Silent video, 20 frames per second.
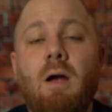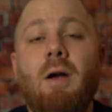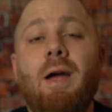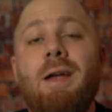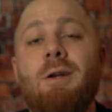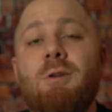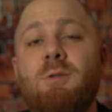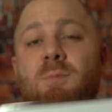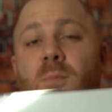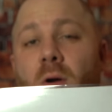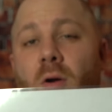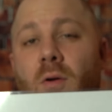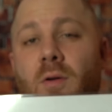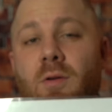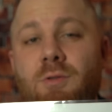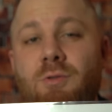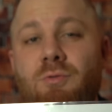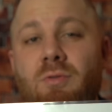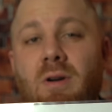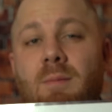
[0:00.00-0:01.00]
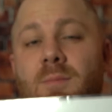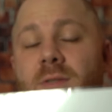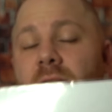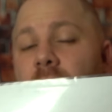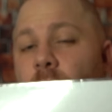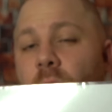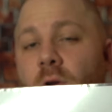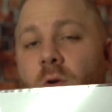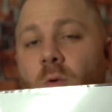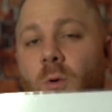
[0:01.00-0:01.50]
Alright, here's Mario's drums, he
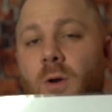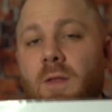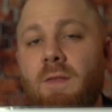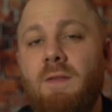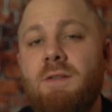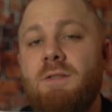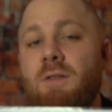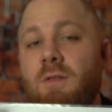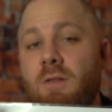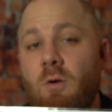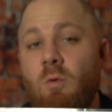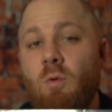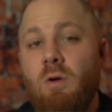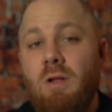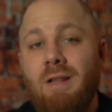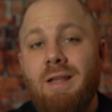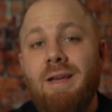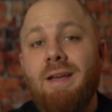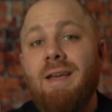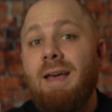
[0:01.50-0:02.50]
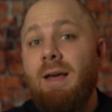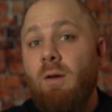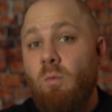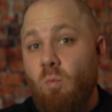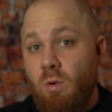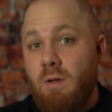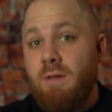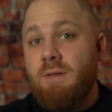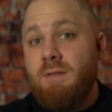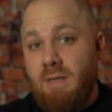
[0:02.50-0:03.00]
recorded this no click at
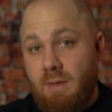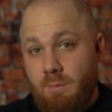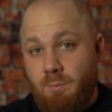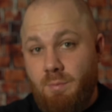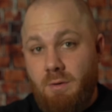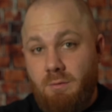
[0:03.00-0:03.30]
one tempo.